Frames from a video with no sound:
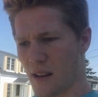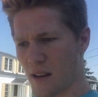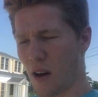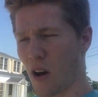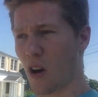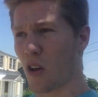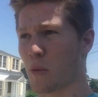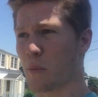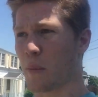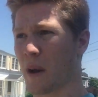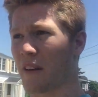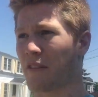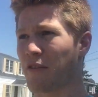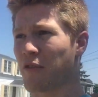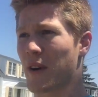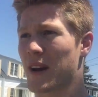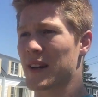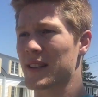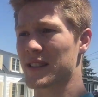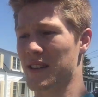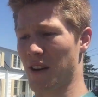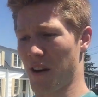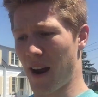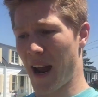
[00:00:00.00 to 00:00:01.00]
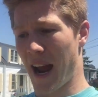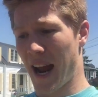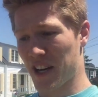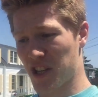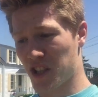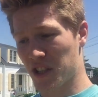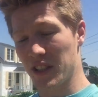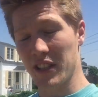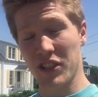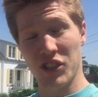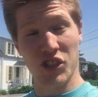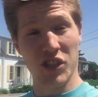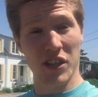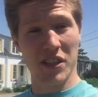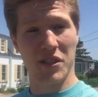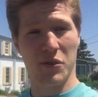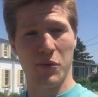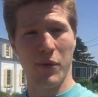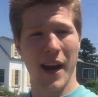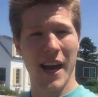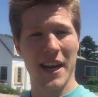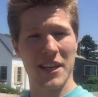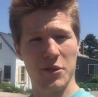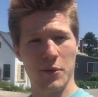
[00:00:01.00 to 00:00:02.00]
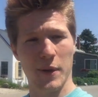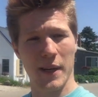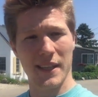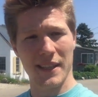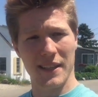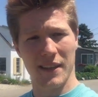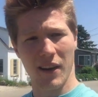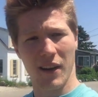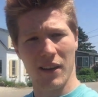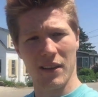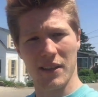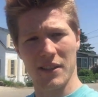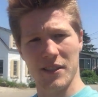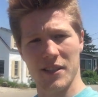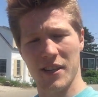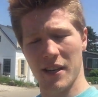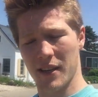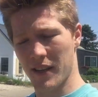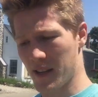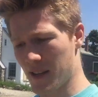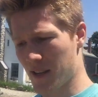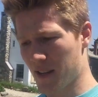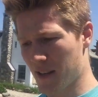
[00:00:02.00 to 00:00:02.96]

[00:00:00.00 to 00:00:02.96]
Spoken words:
All my friends are actually just graduated college,